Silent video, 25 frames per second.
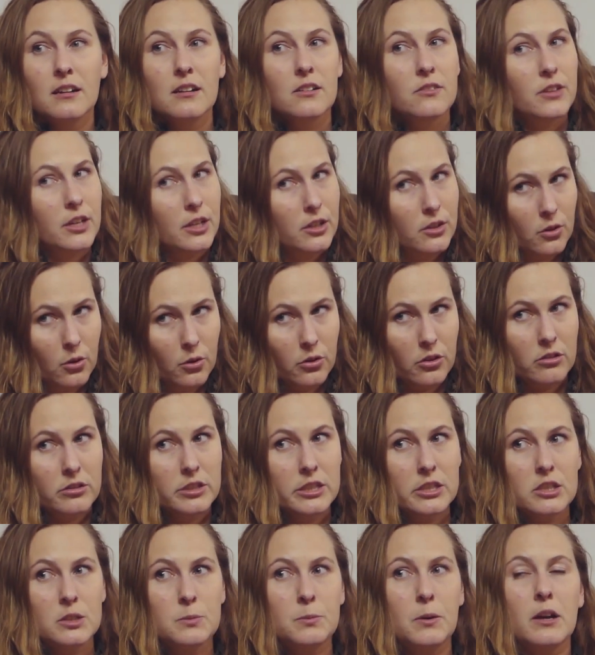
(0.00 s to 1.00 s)
They know their
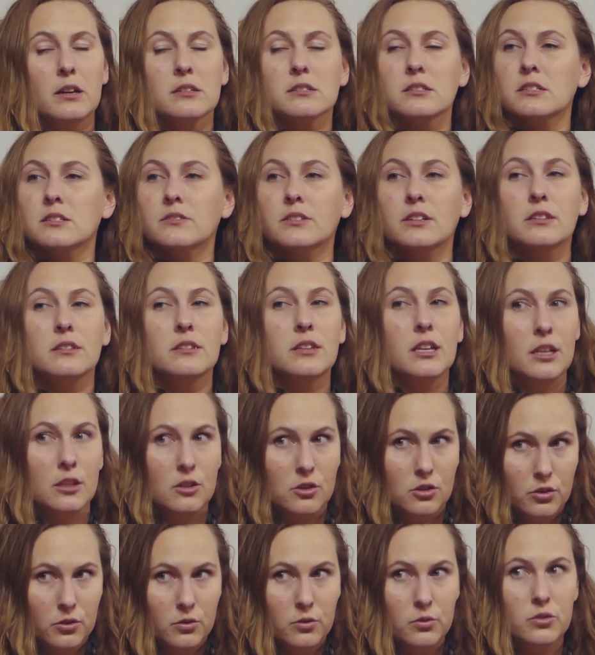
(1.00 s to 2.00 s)
deer is positive and they
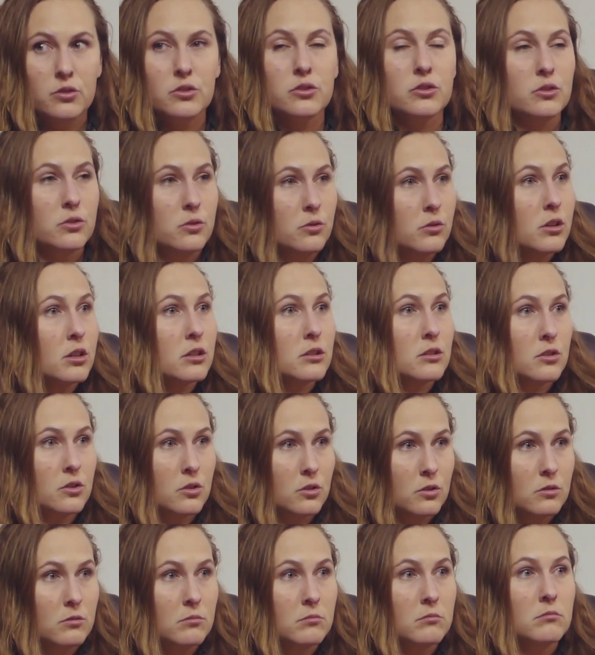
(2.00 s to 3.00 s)
choose to
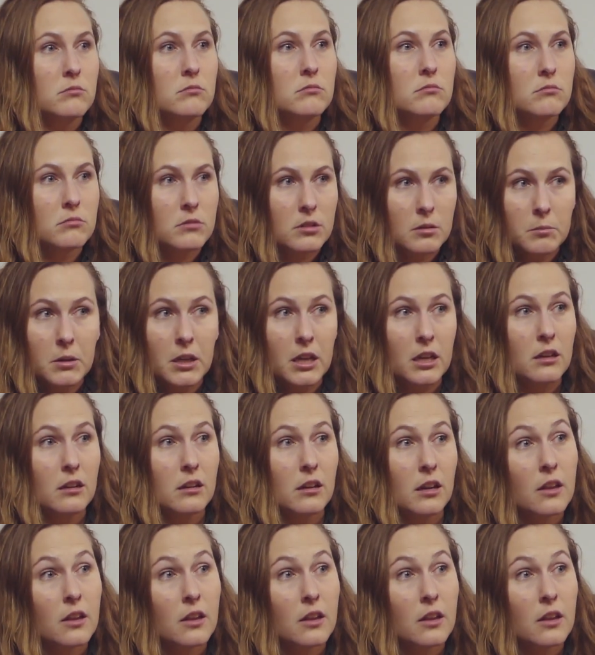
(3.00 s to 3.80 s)
consume the meat,